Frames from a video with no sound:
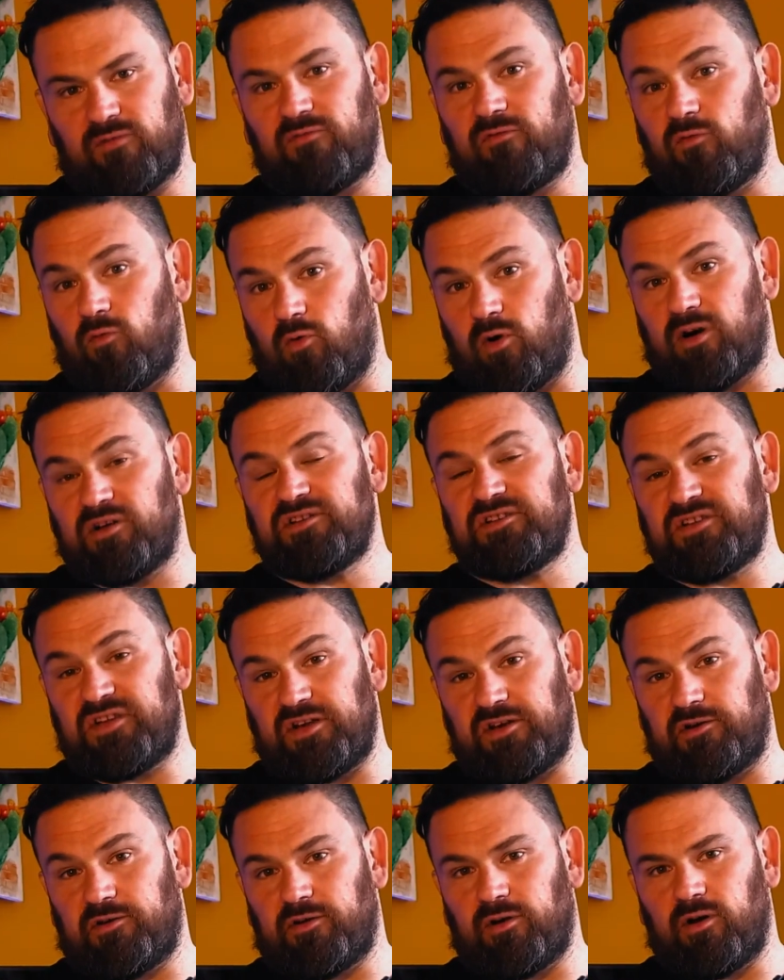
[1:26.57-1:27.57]
for
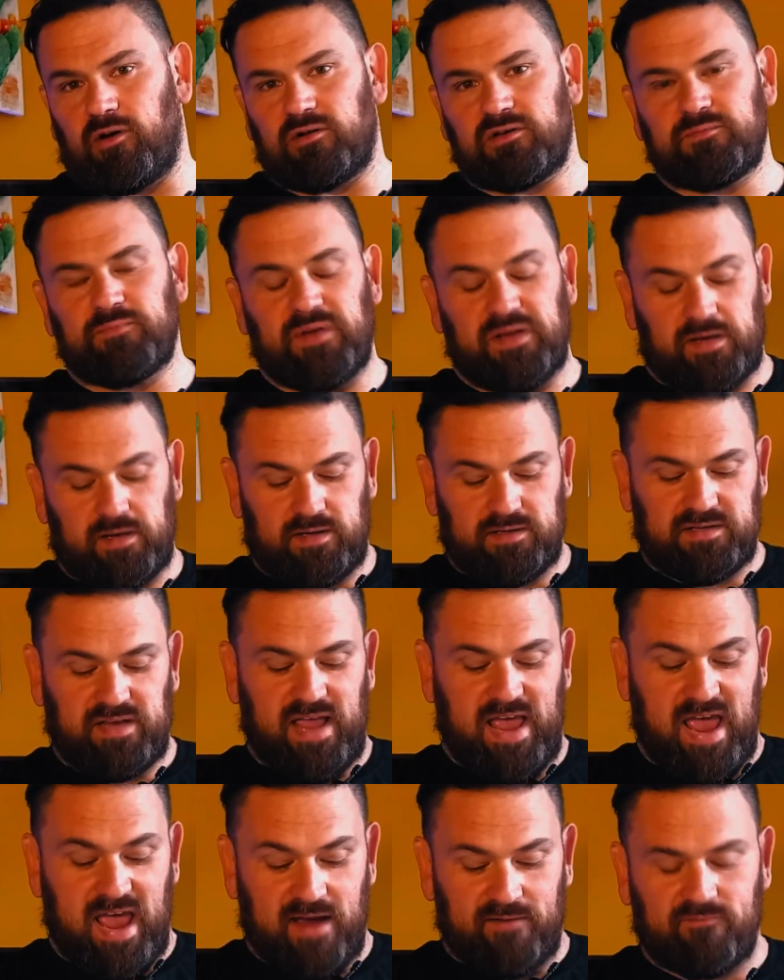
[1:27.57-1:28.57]
senior dogs because
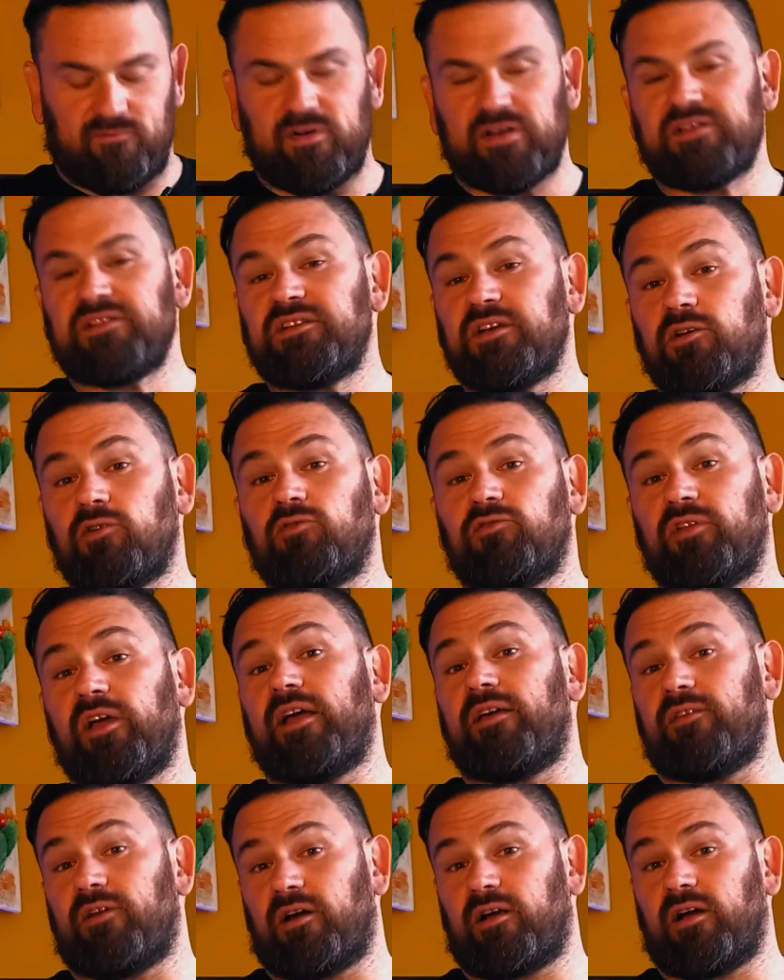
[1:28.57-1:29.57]
every single day
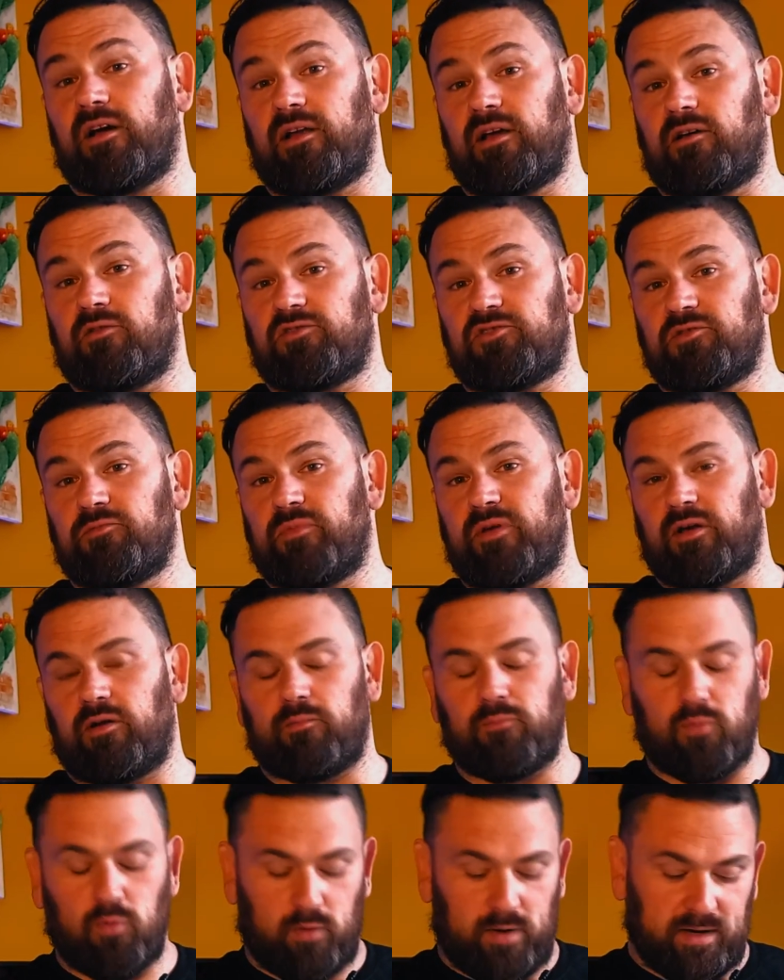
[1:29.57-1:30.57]
their gut health should be
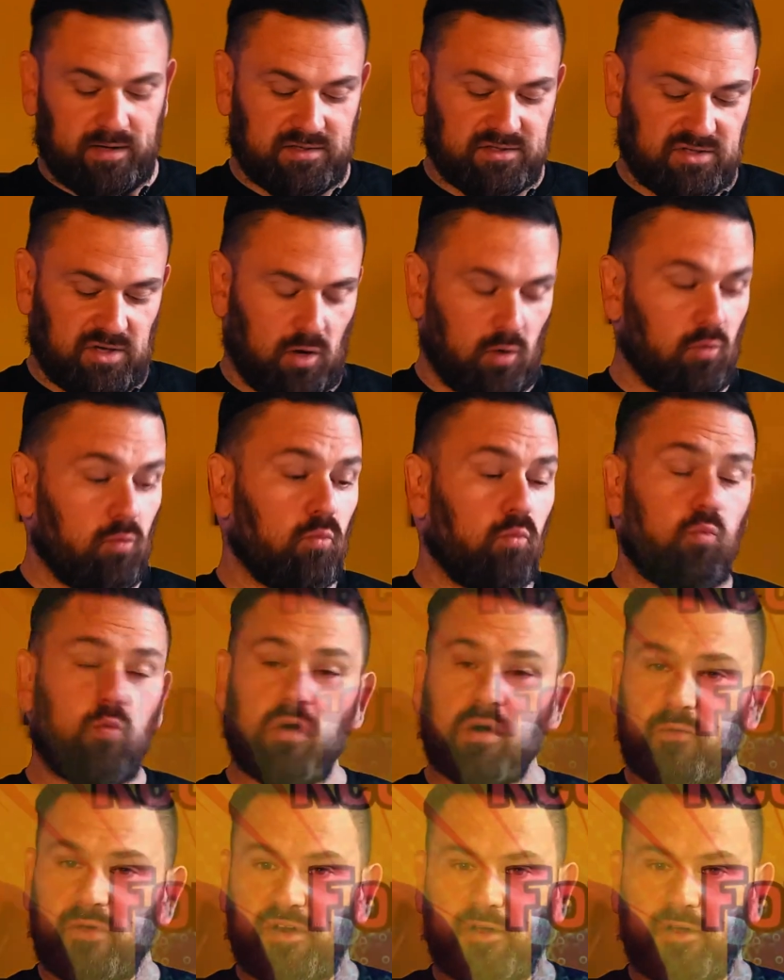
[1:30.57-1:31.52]
on point. So what do we